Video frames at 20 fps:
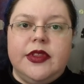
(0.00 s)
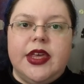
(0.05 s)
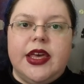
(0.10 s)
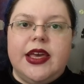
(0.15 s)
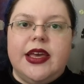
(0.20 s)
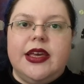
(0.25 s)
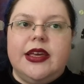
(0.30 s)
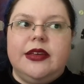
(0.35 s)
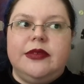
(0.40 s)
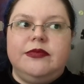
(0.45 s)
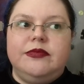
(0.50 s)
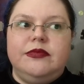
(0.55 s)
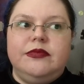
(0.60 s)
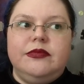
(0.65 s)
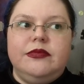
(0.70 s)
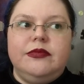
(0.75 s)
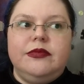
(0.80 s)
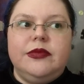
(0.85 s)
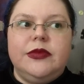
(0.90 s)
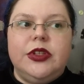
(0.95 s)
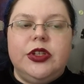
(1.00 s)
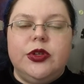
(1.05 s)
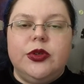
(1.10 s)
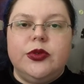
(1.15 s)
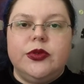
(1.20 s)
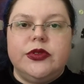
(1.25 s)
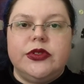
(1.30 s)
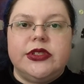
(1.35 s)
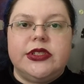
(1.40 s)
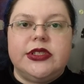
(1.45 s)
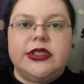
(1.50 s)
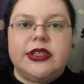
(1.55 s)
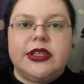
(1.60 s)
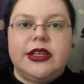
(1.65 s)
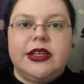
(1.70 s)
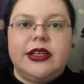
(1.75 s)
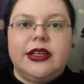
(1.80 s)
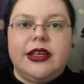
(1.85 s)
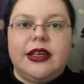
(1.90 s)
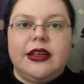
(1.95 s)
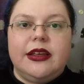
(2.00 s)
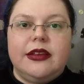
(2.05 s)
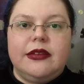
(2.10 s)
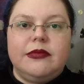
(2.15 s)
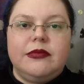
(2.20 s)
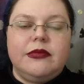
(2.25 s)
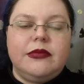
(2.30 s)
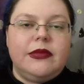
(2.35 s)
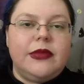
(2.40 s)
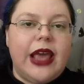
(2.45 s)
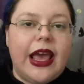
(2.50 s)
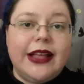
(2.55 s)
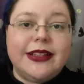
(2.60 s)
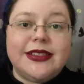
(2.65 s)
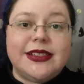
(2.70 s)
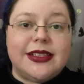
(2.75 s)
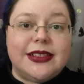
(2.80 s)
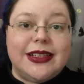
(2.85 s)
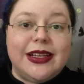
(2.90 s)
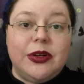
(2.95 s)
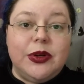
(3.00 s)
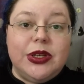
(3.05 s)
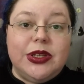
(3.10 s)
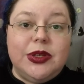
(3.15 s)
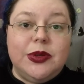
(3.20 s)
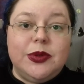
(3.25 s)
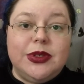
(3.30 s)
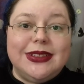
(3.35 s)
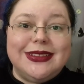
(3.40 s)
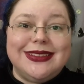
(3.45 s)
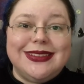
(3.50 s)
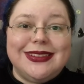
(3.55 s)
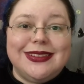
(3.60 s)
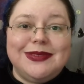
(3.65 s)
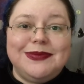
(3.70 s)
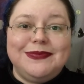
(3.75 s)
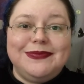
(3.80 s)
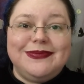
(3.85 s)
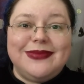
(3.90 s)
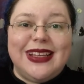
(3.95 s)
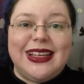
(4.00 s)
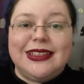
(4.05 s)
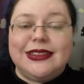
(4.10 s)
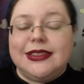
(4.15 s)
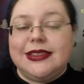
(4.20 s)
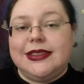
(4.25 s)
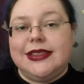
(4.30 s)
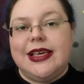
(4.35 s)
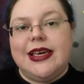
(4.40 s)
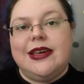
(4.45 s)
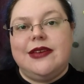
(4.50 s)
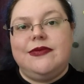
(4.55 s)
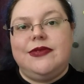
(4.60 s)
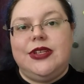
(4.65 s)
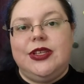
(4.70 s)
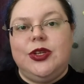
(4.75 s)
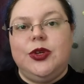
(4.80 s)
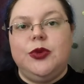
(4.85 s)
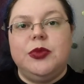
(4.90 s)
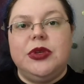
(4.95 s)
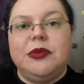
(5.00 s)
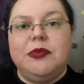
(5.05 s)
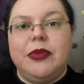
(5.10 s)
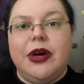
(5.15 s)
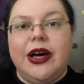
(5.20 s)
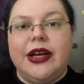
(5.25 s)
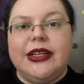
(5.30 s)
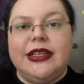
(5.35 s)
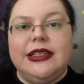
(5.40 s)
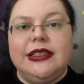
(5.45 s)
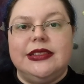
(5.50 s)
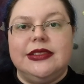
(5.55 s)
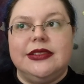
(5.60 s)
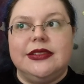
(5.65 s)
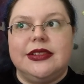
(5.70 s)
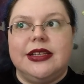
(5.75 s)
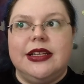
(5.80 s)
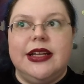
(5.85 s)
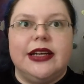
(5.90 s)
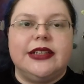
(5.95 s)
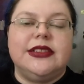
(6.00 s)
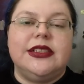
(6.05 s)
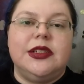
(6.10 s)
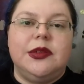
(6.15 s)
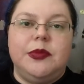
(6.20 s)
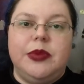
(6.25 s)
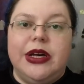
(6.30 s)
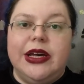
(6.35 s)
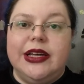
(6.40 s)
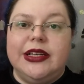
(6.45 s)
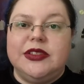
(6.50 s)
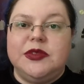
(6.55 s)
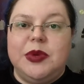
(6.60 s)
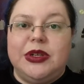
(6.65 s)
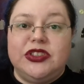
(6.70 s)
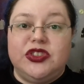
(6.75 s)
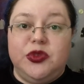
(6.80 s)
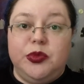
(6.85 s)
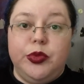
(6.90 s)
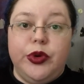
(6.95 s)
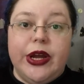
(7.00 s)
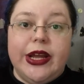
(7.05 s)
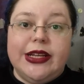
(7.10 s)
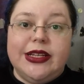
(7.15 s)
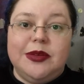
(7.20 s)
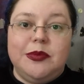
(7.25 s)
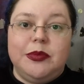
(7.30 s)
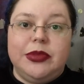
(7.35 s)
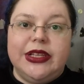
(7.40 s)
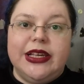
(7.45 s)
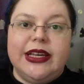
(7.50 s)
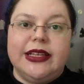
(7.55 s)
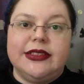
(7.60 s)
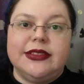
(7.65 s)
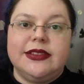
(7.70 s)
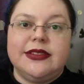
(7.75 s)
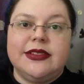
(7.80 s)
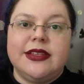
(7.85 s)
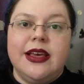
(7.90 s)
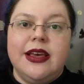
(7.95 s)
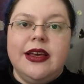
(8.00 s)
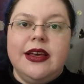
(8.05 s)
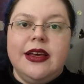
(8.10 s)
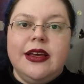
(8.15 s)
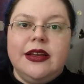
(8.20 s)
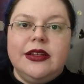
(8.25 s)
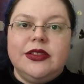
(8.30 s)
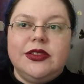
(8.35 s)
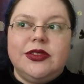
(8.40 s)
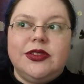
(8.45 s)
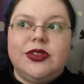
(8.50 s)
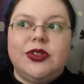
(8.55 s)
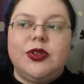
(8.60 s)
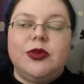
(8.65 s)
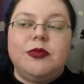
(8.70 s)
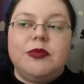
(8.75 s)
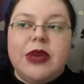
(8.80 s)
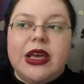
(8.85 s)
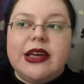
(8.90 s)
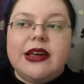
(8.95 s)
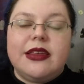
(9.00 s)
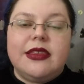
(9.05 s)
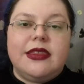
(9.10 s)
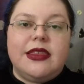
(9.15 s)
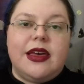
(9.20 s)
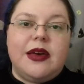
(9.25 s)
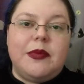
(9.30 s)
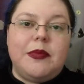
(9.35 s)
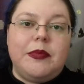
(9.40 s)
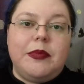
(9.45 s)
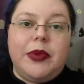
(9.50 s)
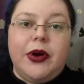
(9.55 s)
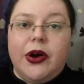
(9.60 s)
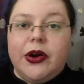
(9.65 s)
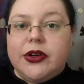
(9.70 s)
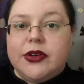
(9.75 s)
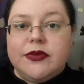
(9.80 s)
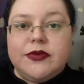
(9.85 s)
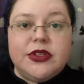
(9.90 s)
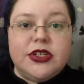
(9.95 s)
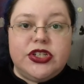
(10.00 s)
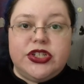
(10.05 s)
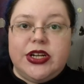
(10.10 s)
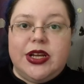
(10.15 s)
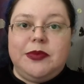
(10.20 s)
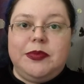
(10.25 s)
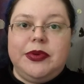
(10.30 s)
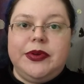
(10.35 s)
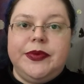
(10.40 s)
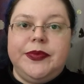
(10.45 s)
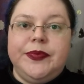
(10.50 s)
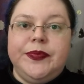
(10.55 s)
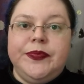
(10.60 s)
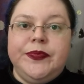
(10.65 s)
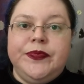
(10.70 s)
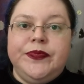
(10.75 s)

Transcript: They used ancillary units, enslaved human bodies connected by special brain implants, to make them part of the ship,